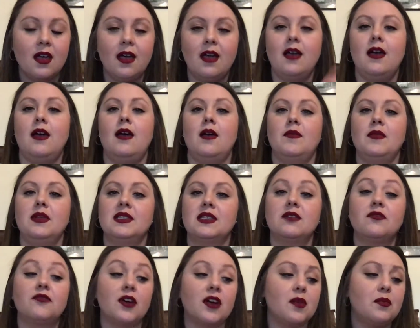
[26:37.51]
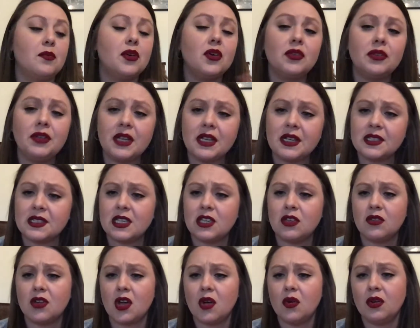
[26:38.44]
It's in front of buildings that
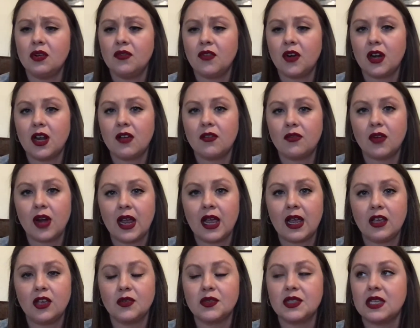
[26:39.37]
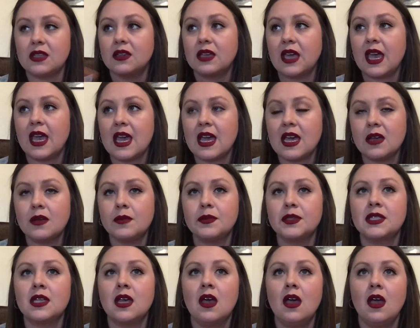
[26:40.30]
you go in front of, right? You see the
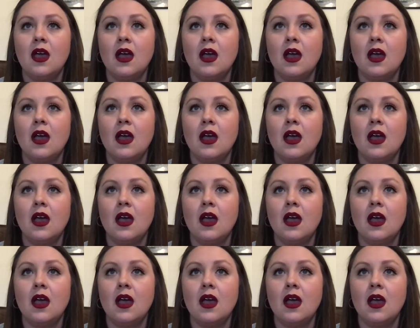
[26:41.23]
camps.